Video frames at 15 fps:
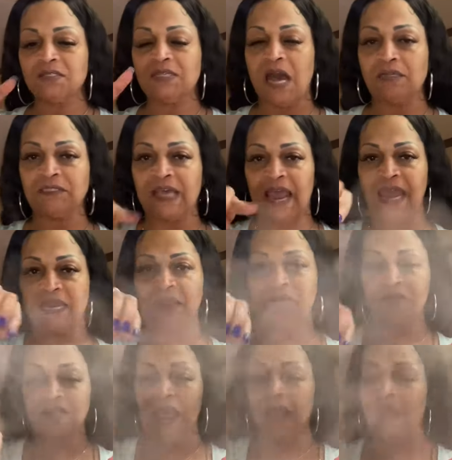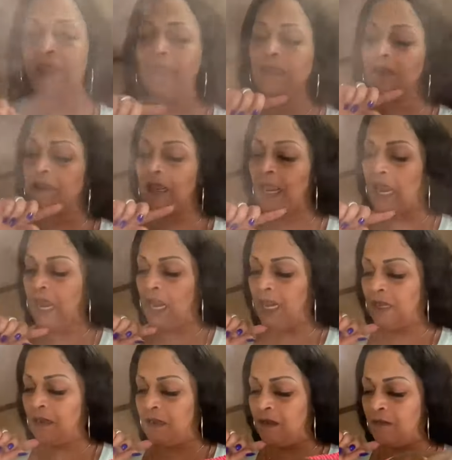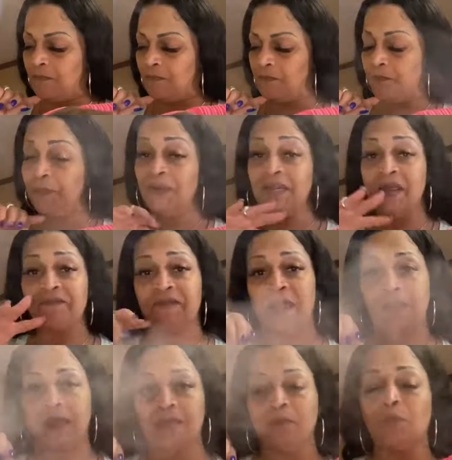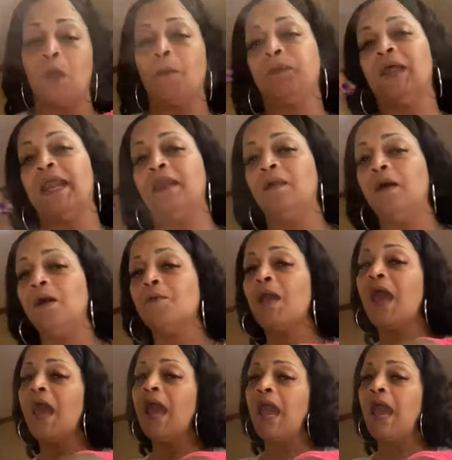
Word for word: sauteing everything and um, putting everything together, we're going to plate it up